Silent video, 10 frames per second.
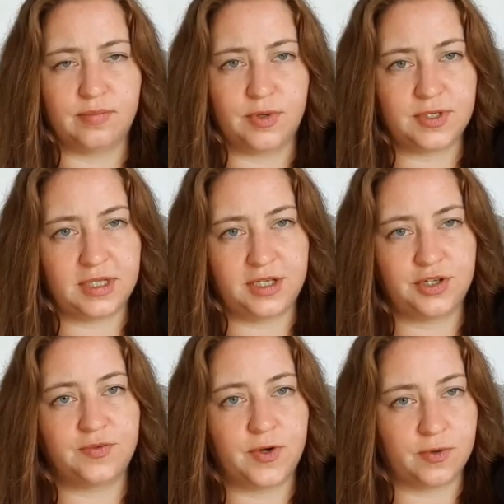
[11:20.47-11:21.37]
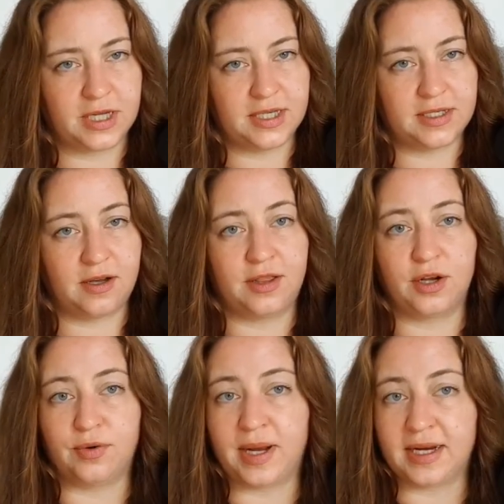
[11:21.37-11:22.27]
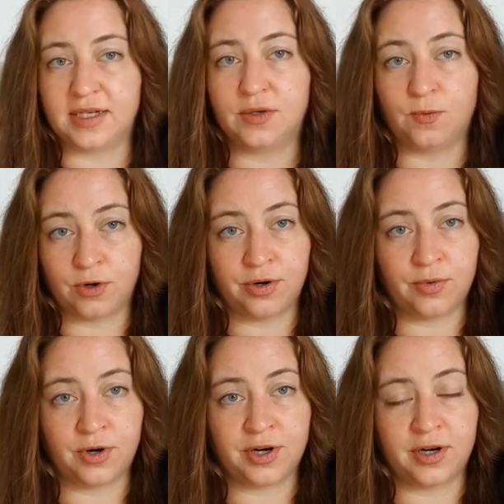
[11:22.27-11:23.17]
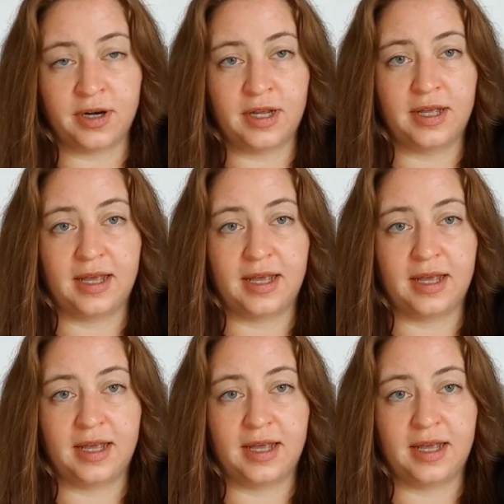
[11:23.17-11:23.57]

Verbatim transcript: Mostly, you should focus on the correct word order